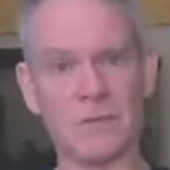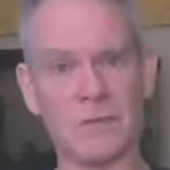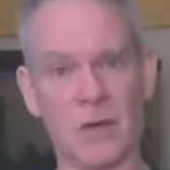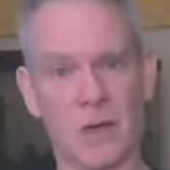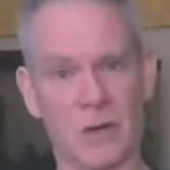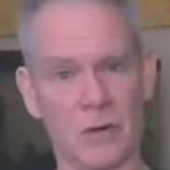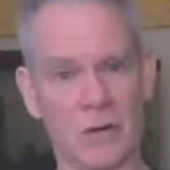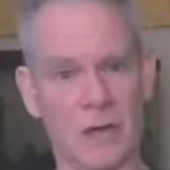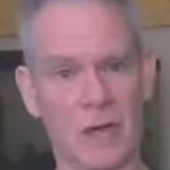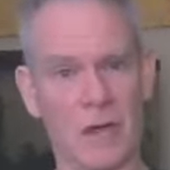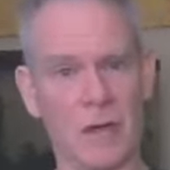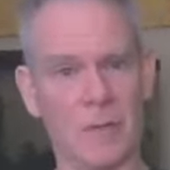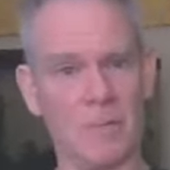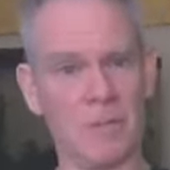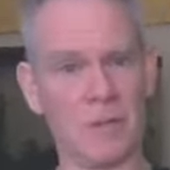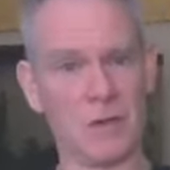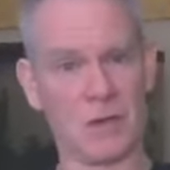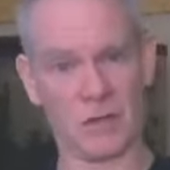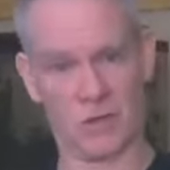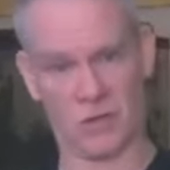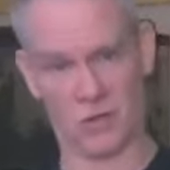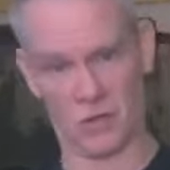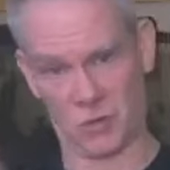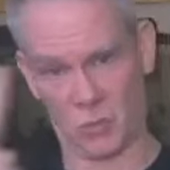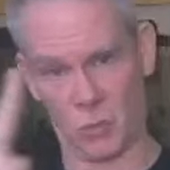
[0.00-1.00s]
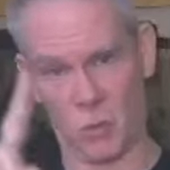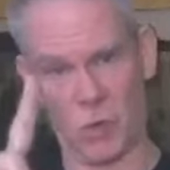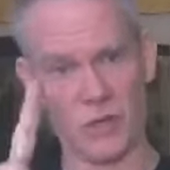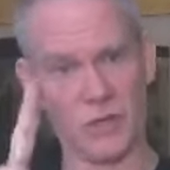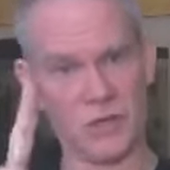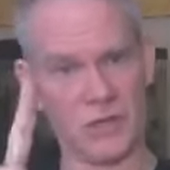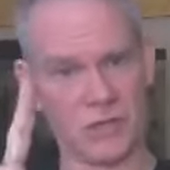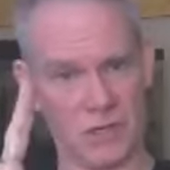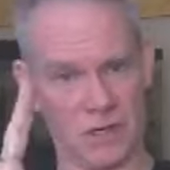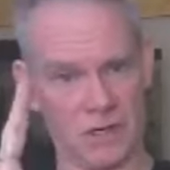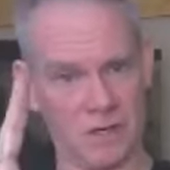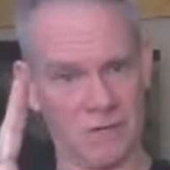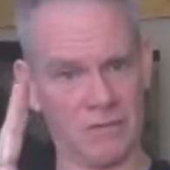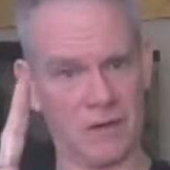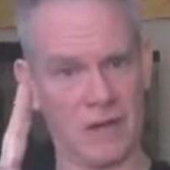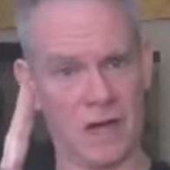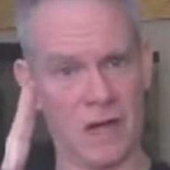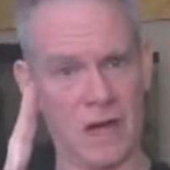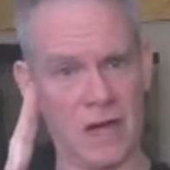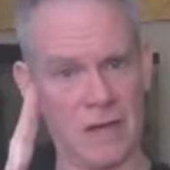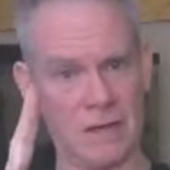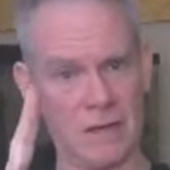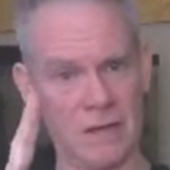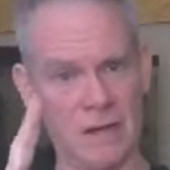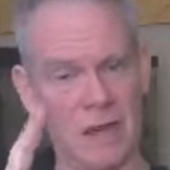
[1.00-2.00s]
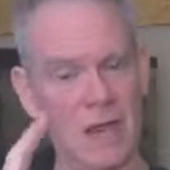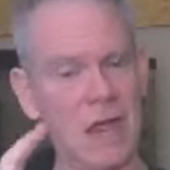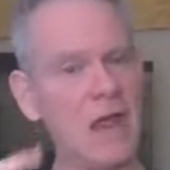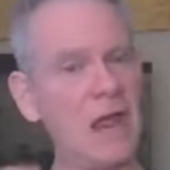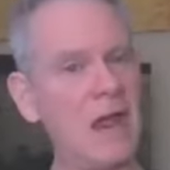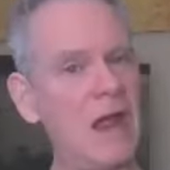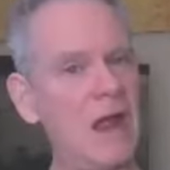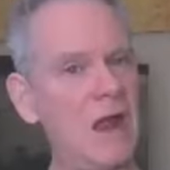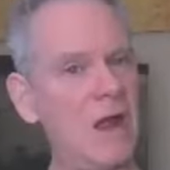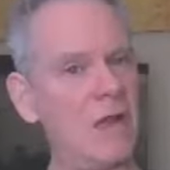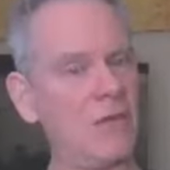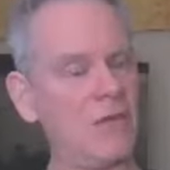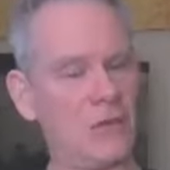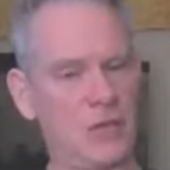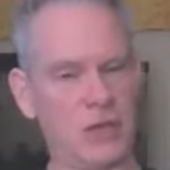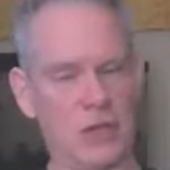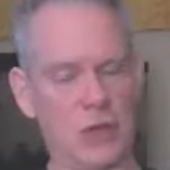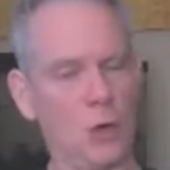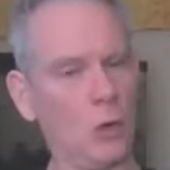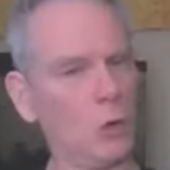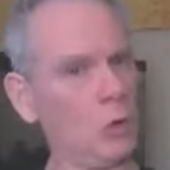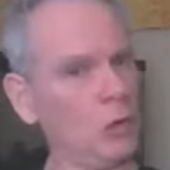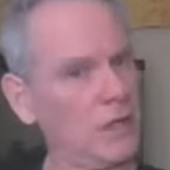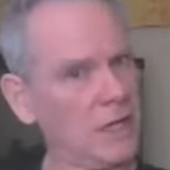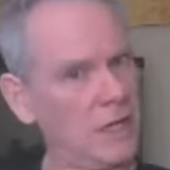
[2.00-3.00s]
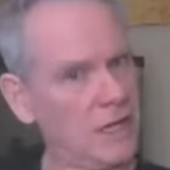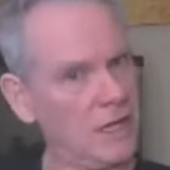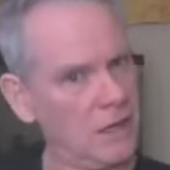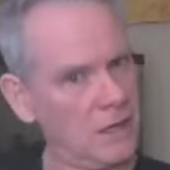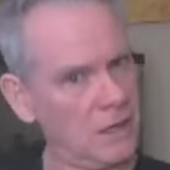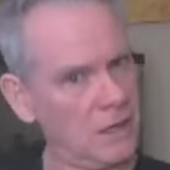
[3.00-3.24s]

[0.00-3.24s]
Okay, because there's one Son of God. The only